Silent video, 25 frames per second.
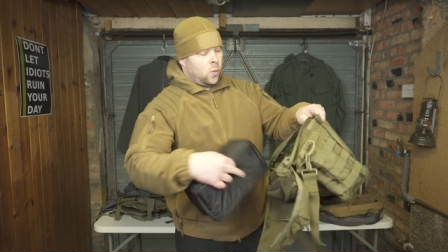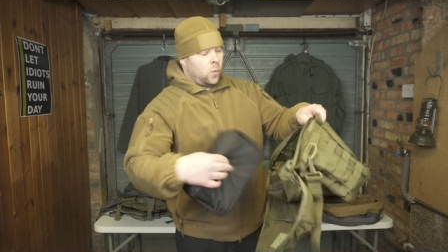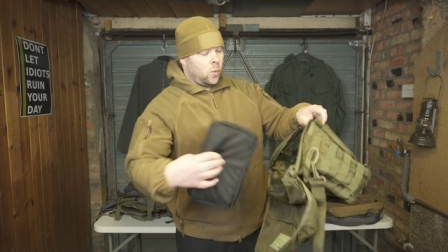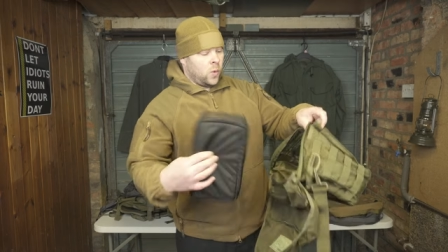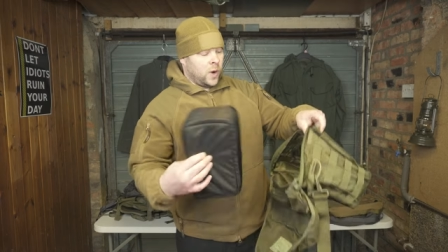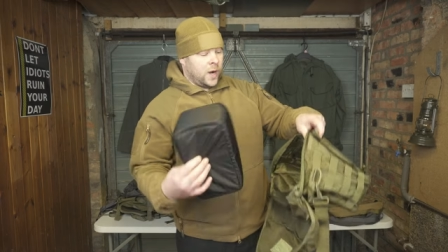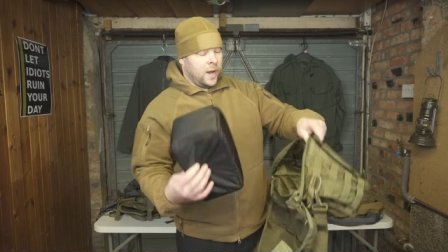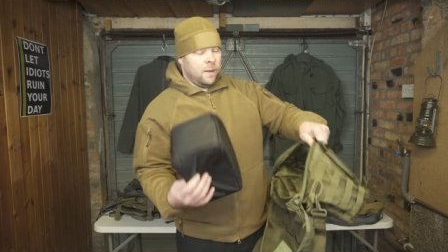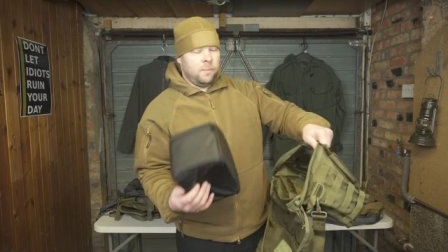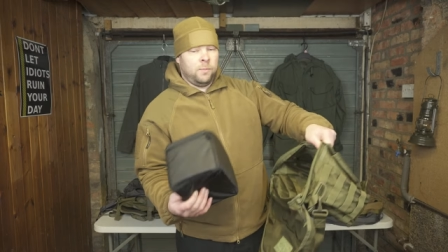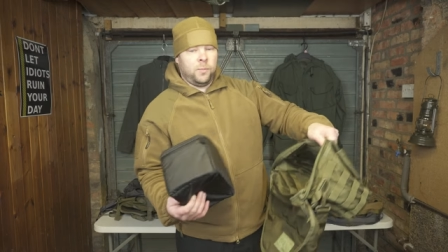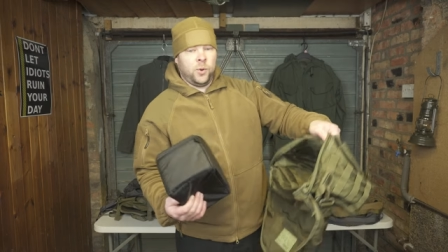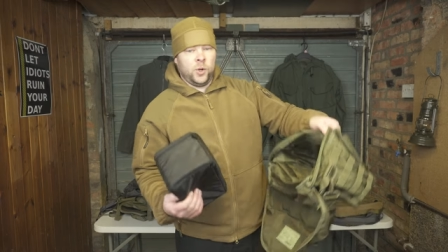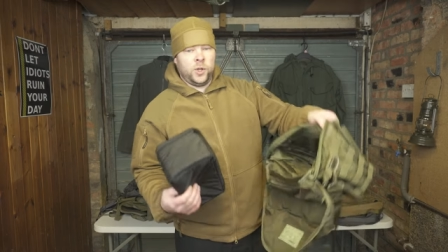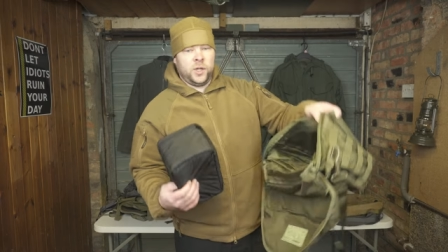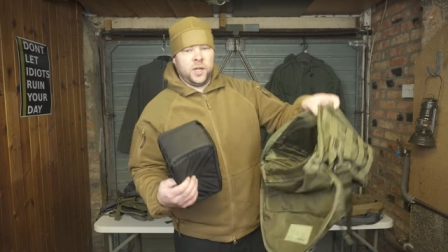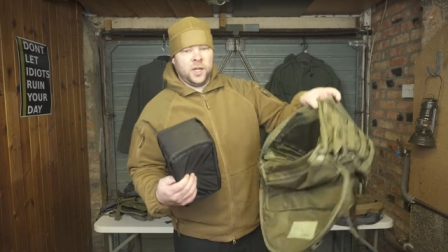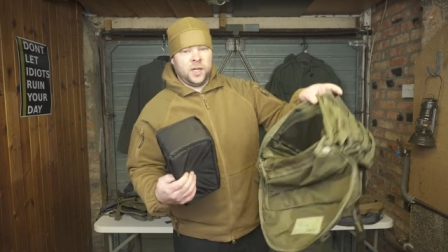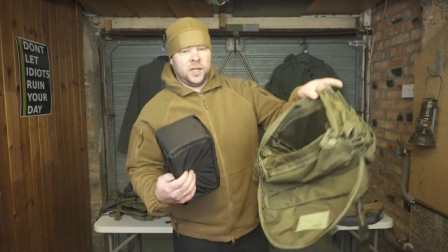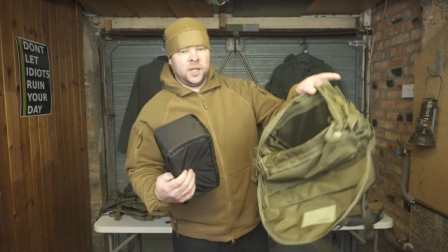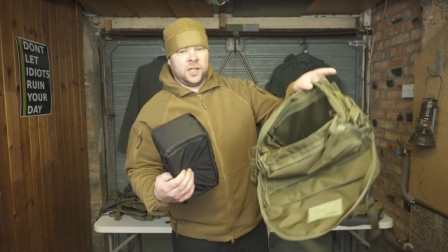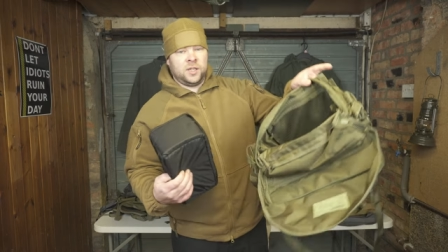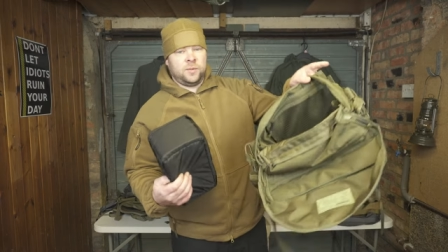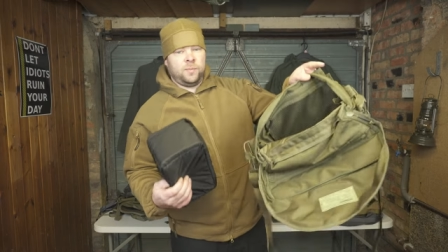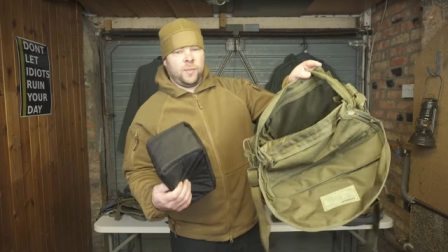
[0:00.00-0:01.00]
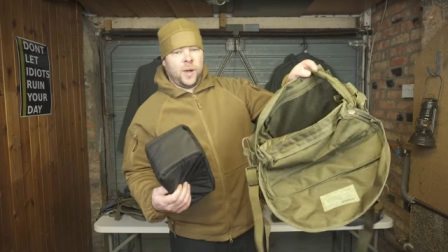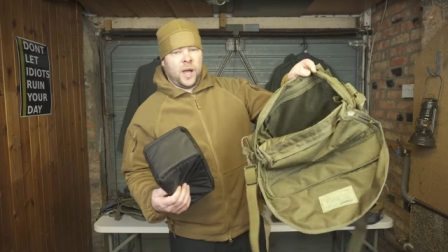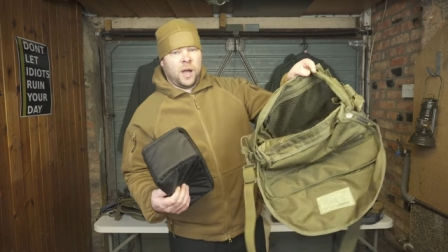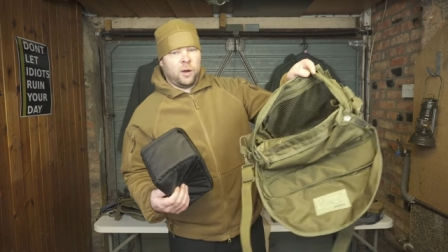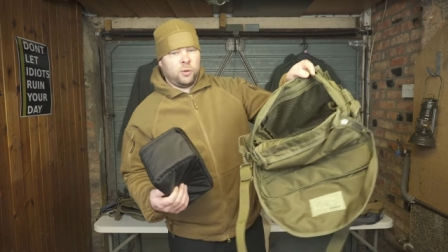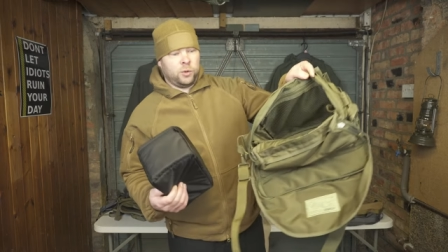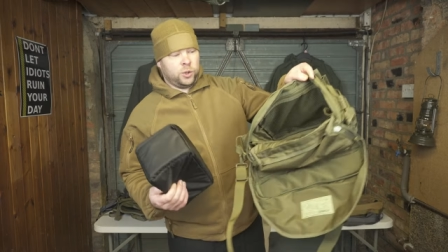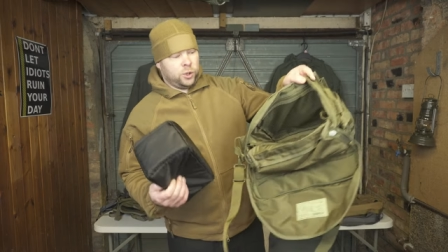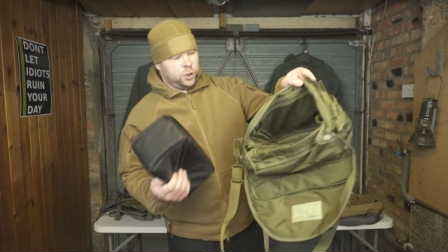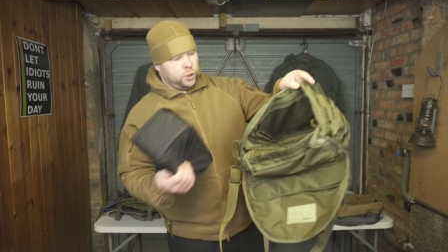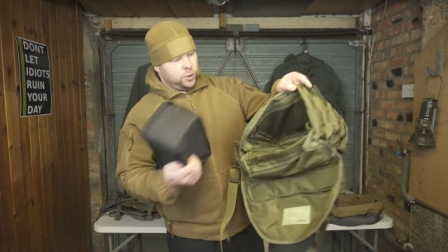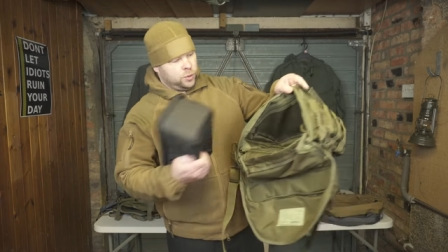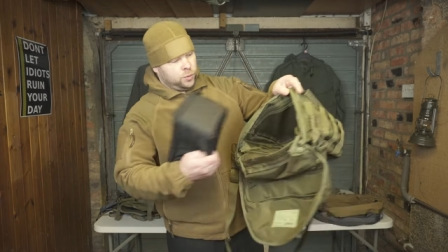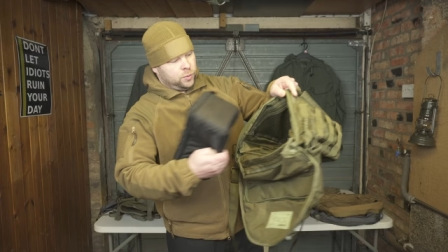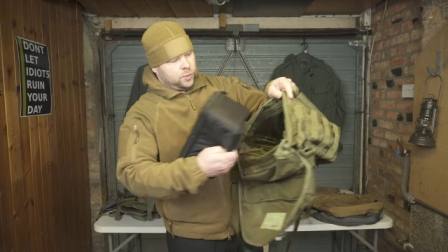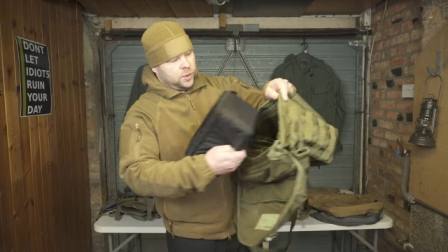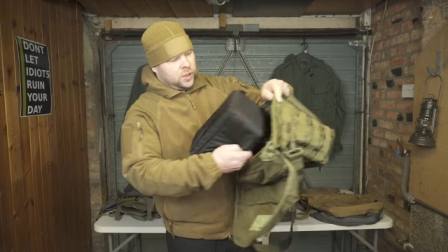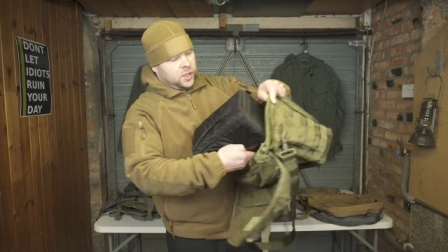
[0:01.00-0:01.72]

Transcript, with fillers: When I'm putting this pouch